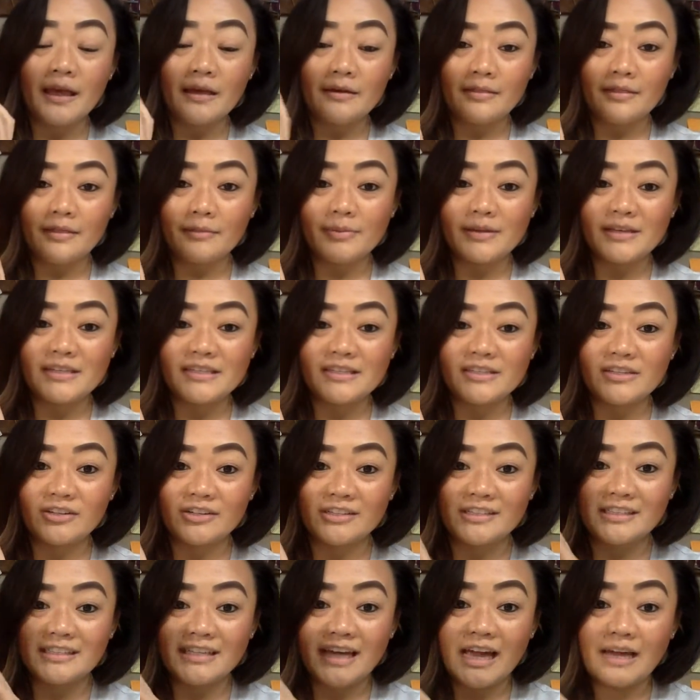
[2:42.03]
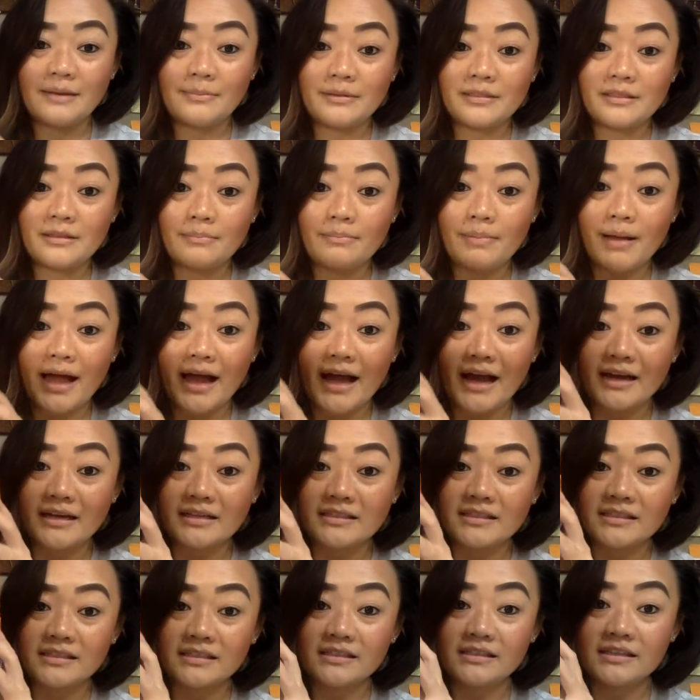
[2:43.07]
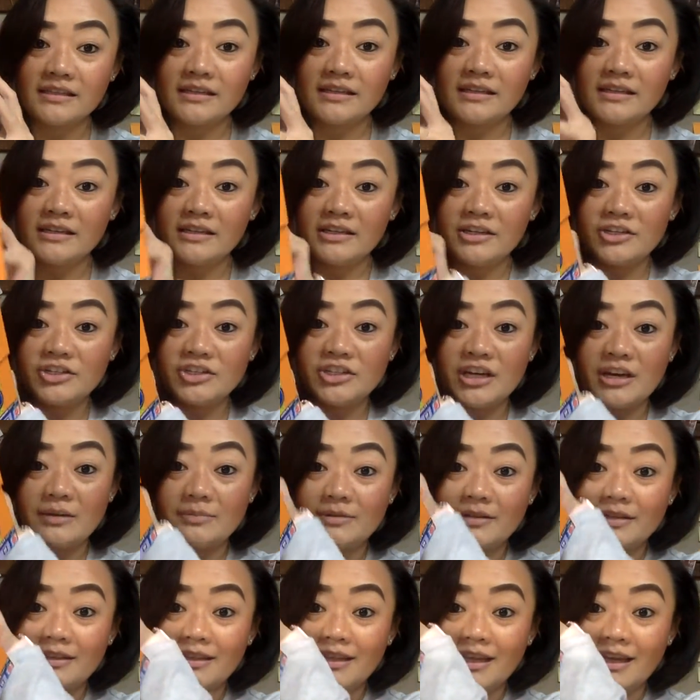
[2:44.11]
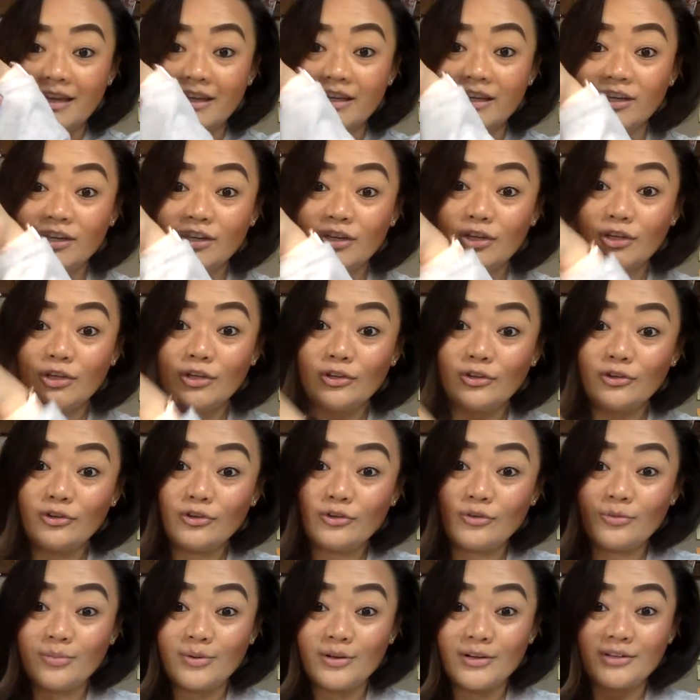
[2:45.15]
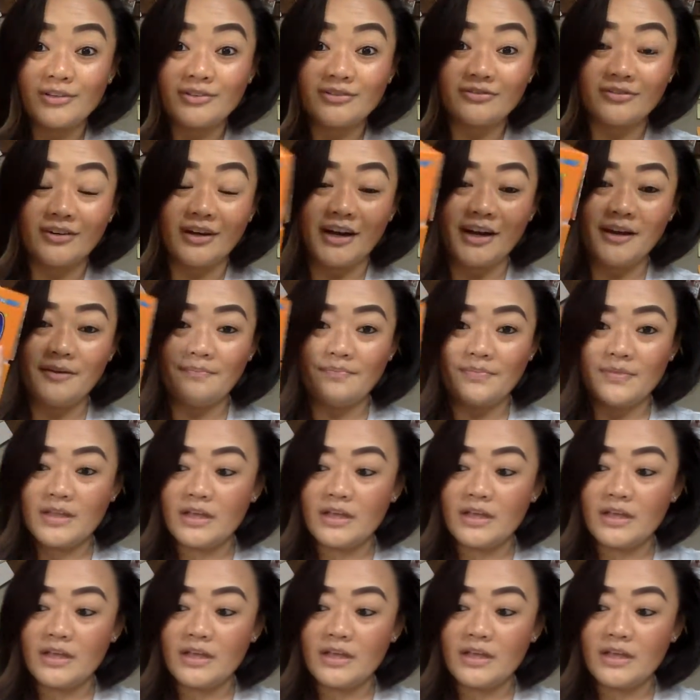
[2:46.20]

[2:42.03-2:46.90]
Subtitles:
And the pieces are inside, but the box is shaped like a cube, right?